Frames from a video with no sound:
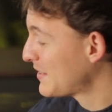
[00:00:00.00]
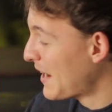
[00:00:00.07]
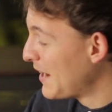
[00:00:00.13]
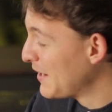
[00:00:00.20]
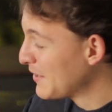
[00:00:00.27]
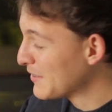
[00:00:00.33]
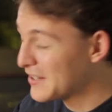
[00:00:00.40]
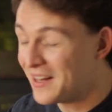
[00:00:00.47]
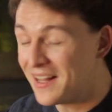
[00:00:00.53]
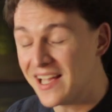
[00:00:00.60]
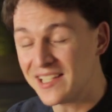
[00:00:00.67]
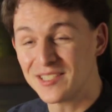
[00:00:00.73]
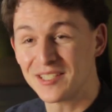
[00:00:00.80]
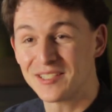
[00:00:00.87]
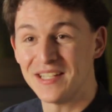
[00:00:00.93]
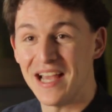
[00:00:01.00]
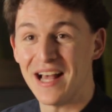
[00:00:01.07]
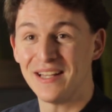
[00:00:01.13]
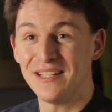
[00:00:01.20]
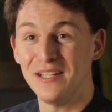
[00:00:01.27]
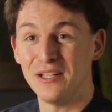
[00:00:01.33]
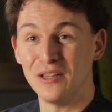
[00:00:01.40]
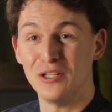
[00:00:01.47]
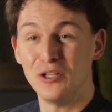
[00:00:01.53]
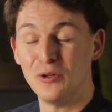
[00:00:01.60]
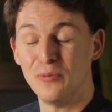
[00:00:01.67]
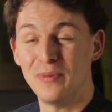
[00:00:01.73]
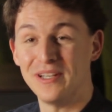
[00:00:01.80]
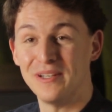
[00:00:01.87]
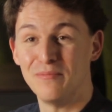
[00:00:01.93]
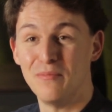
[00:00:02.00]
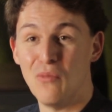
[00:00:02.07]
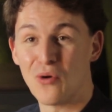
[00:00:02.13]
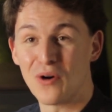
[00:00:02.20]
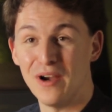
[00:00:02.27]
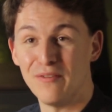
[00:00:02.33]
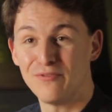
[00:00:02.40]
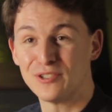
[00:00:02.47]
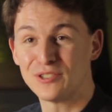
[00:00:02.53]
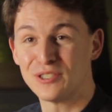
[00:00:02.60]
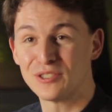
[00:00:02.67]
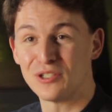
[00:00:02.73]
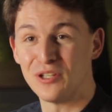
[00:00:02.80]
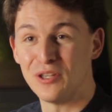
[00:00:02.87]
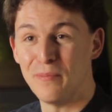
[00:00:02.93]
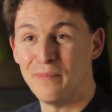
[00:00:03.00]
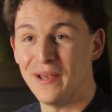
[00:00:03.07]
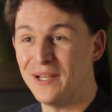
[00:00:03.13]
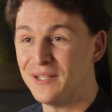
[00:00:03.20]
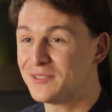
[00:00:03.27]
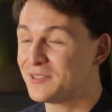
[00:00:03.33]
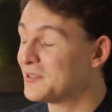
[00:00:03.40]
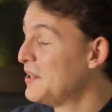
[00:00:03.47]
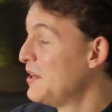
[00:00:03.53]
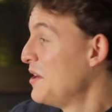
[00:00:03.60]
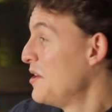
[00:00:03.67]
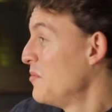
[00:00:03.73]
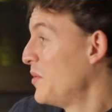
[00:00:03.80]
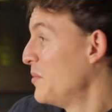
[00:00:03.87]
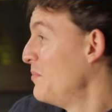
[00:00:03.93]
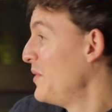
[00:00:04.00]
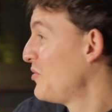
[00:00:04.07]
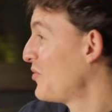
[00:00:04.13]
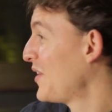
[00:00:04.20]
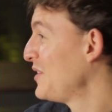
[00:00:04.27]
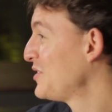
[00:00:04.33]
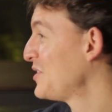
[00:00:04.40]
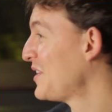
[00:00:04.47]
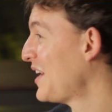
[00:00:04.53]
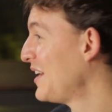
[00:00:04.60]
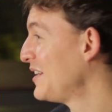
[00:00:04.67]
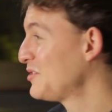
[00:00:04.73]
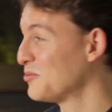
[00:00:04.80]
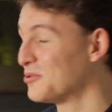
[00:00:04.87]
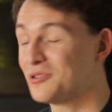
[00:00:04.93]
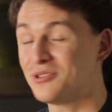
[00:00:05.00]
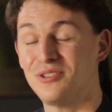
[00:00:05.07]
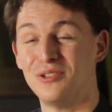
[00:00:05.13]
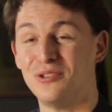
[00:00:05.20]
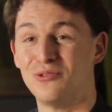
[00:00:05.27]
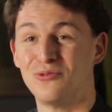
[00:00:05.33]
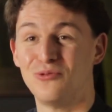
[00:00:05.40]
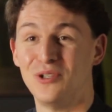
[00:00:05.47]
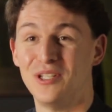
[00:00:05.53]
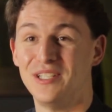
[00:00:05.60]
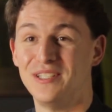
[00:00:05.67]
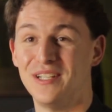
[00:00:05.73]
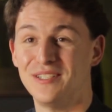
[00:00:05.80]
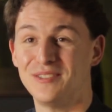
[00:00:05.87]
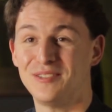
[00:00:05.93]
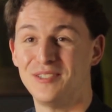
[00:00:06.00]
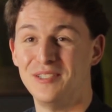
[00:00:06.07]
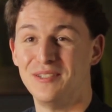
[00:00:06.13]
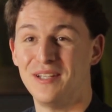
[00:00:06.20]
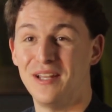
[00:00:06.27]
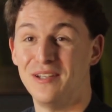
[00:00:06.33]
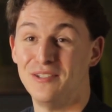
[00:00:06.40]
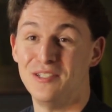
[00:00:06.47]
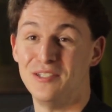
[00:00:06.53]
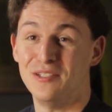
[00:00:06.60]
Kind of classic Dali, a little bit more emphasis on the bass, but mid-range and highs were still really nice and